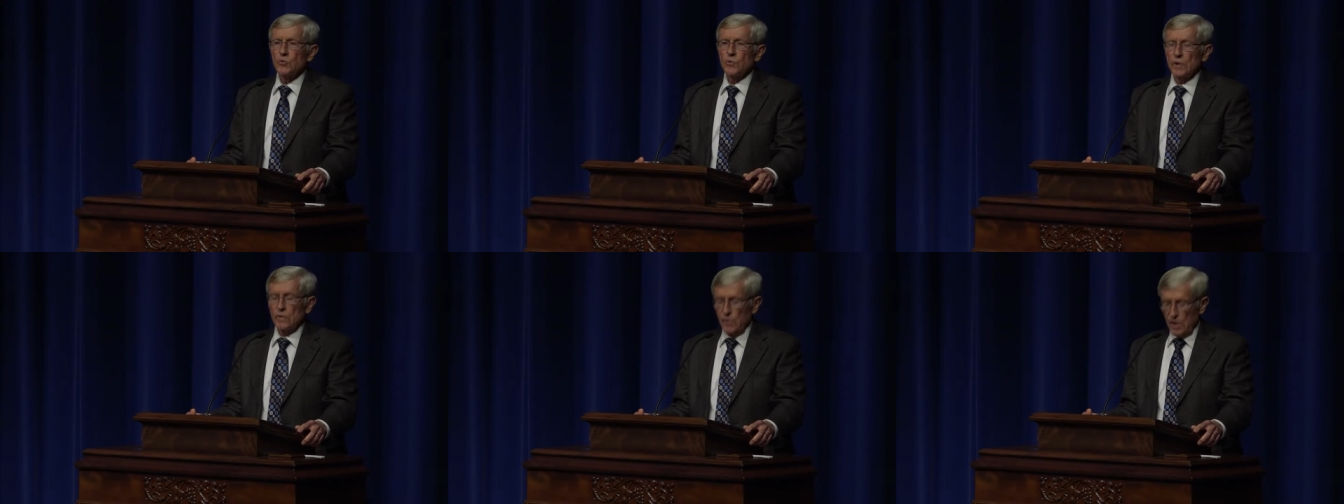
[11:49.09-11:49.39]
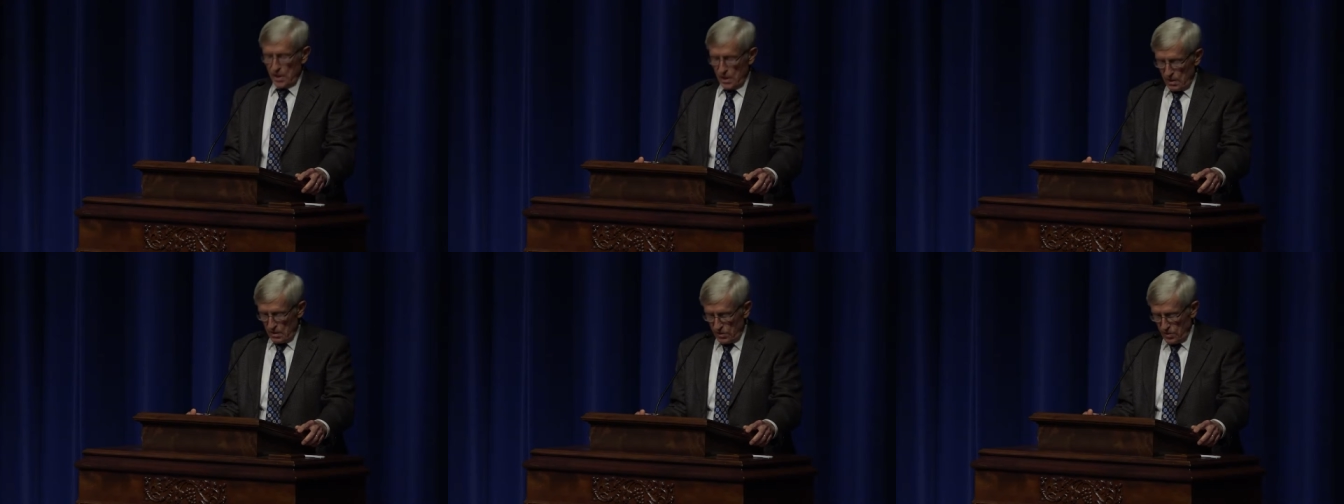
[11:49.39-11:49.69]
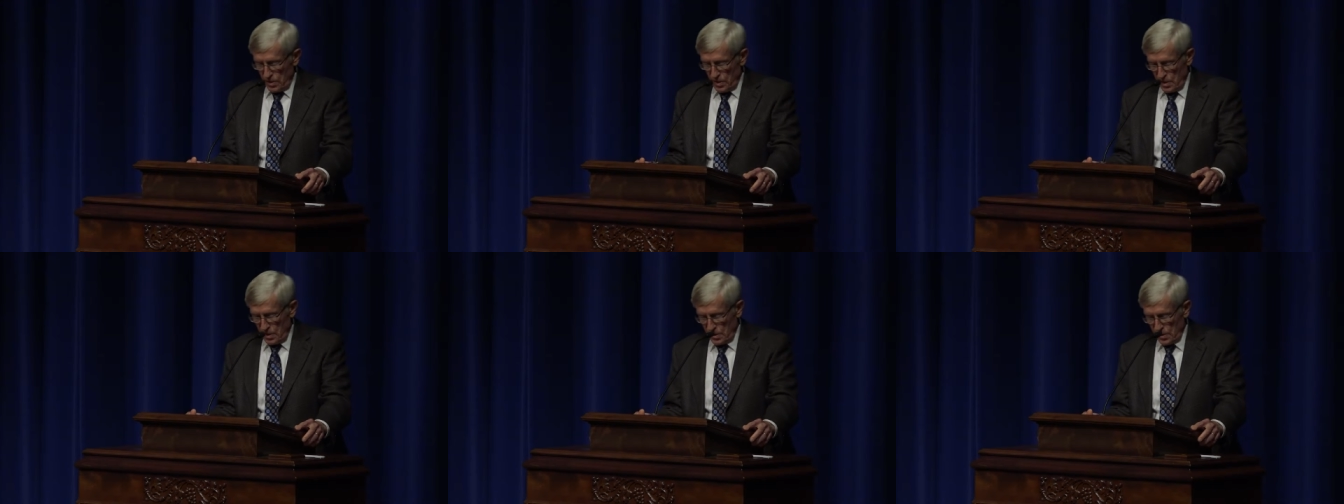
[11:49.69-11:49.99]
We went
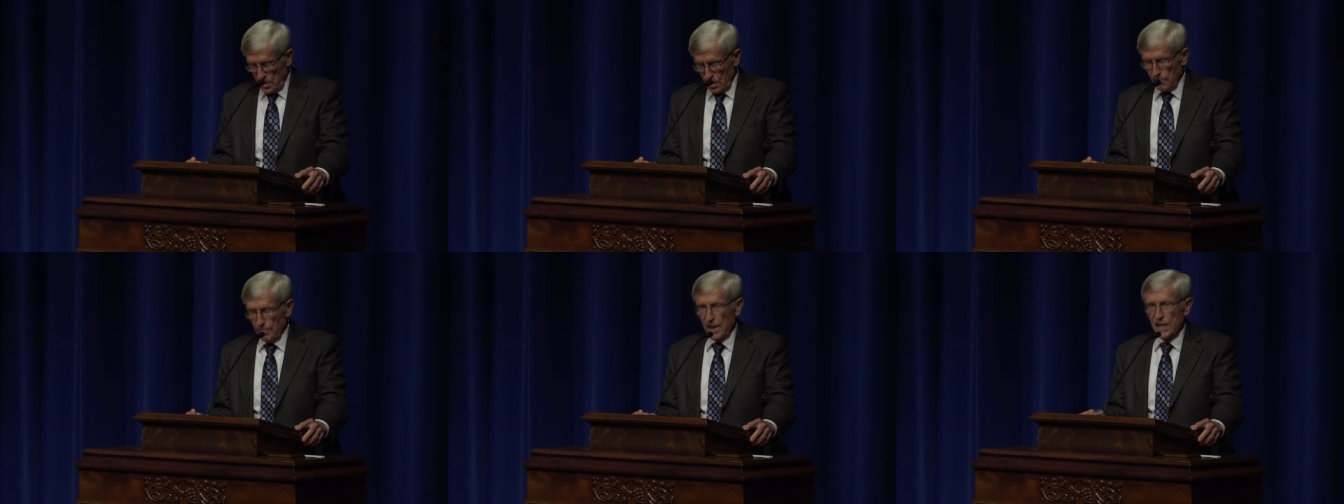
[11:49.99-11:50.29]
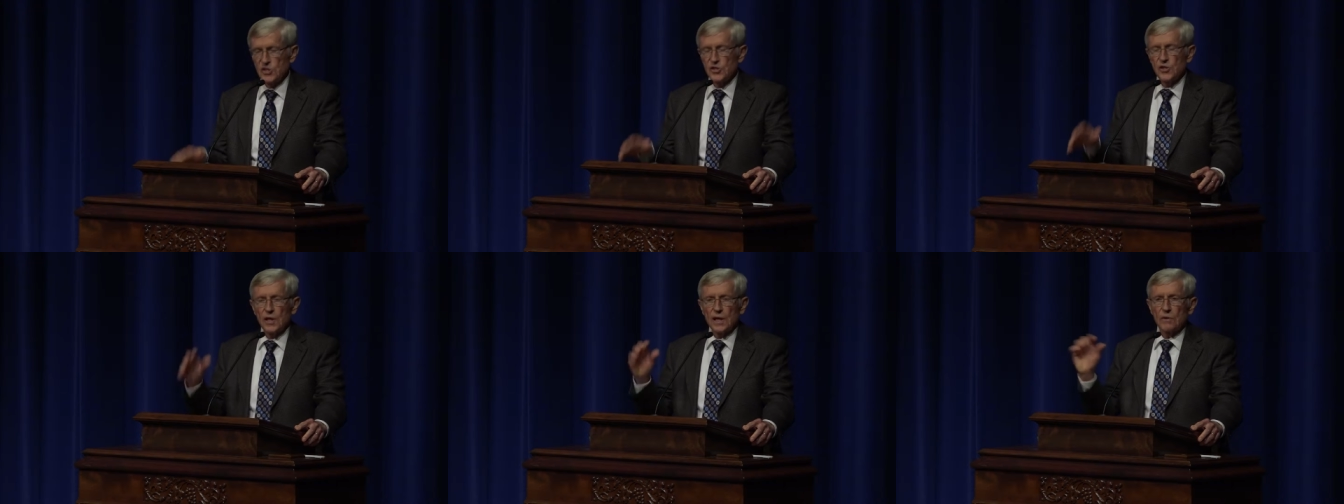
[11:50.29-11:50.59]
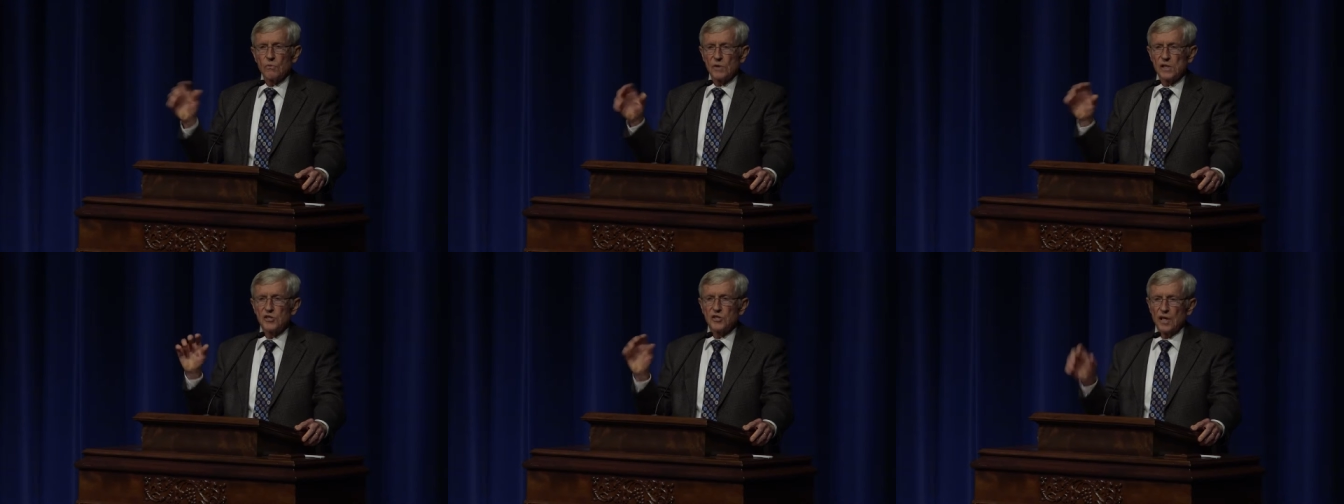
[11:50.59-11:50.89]
into a
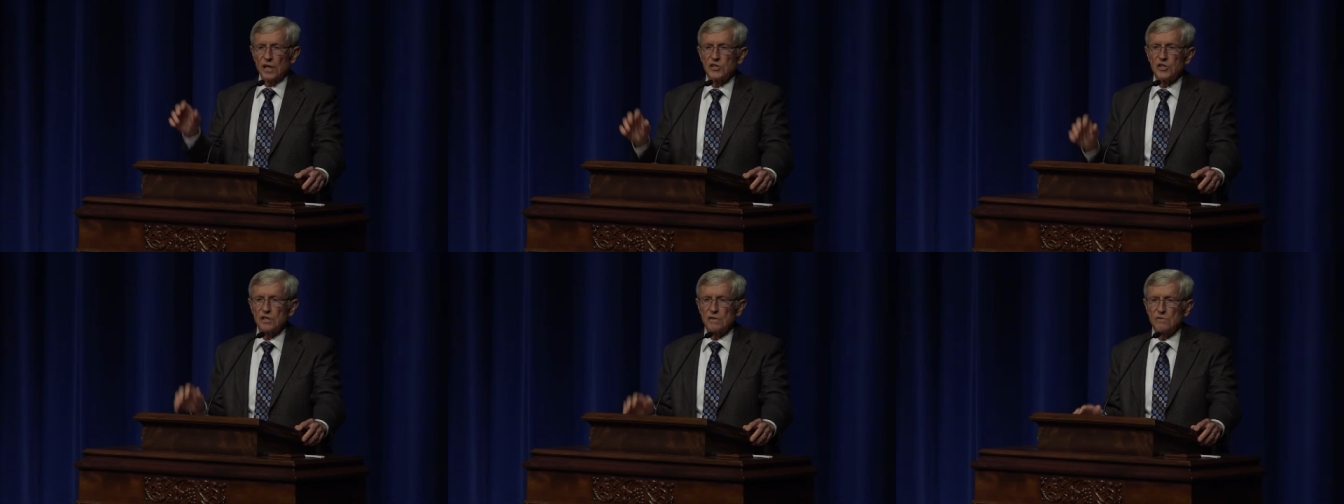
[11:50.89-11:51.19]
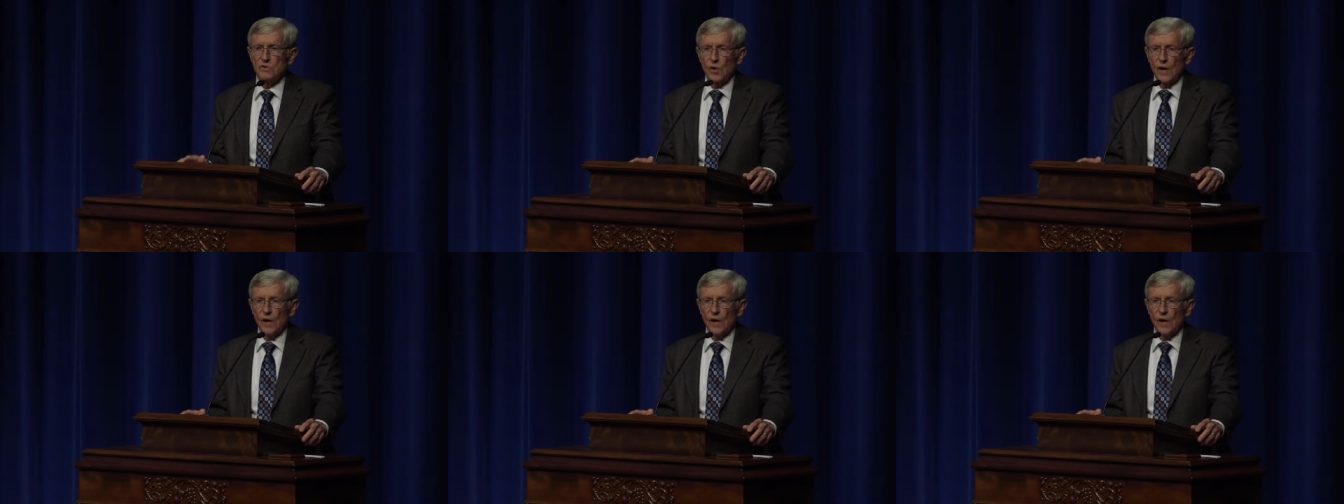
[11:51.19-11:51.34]
domestic recession,